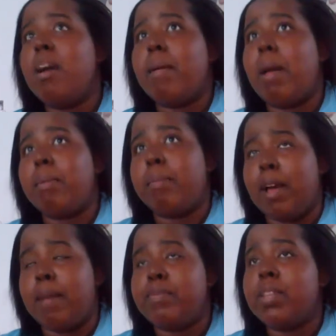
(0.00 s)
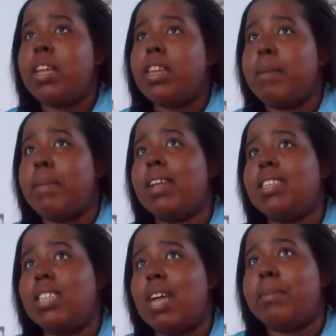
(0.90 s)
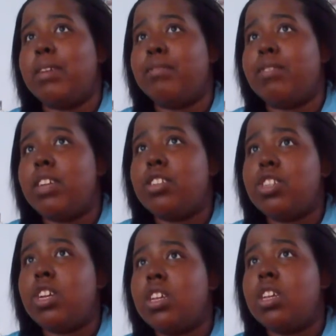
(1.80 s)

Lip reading: blah blah blah. Now back to Diamond and Rich.